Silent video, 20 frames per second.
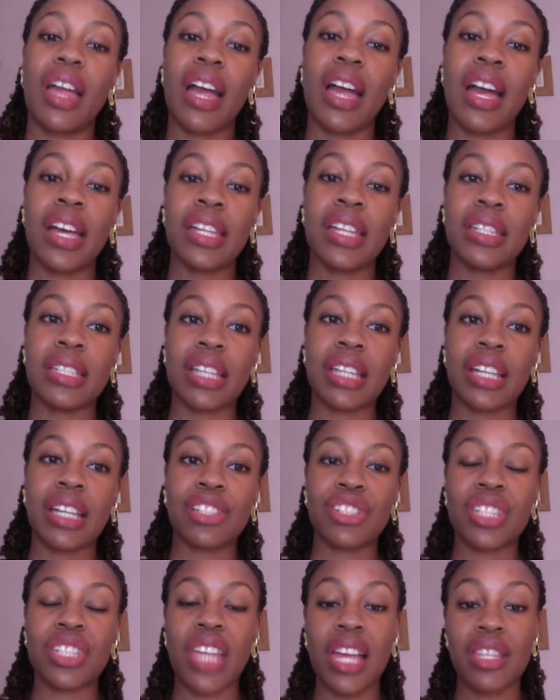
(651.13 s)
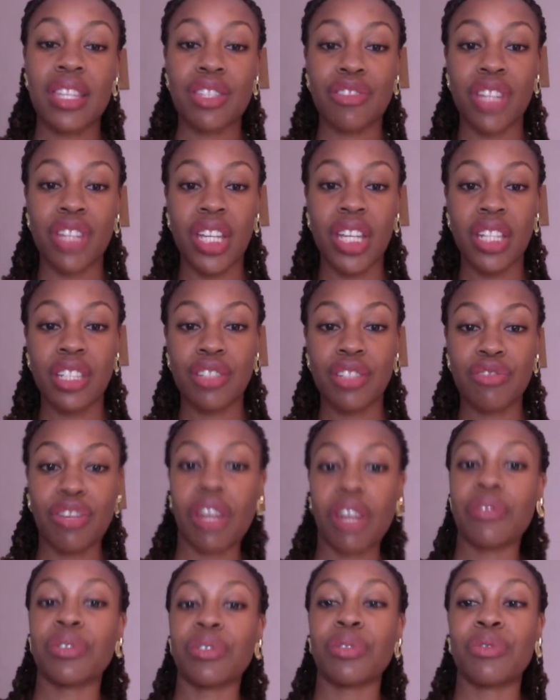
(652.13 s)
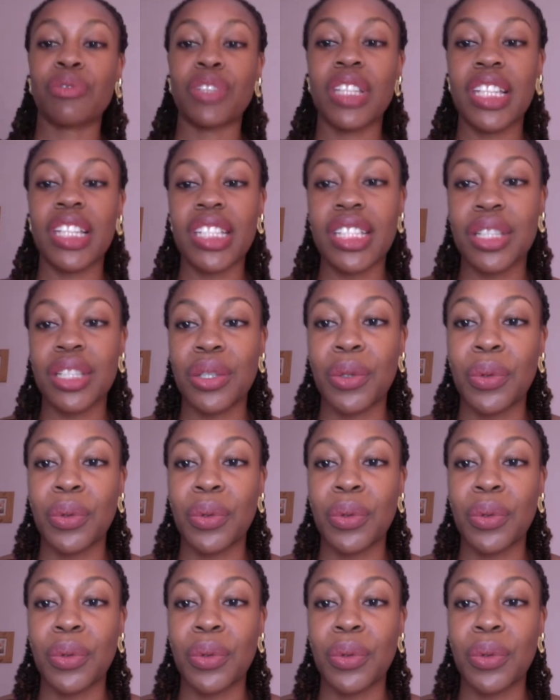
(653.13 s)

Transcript: and just answering any travel related